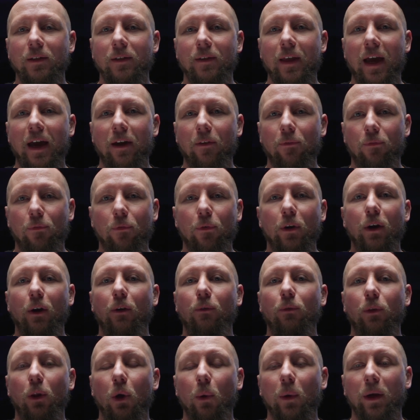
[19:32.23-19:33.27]
that freer
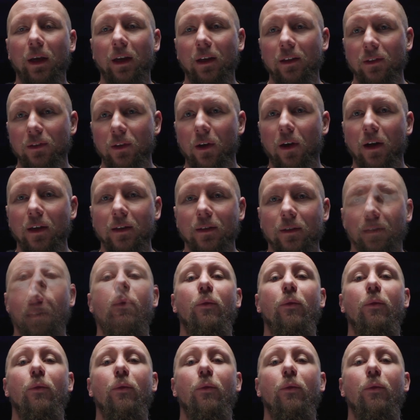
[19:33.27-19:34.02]
flowing exhaust.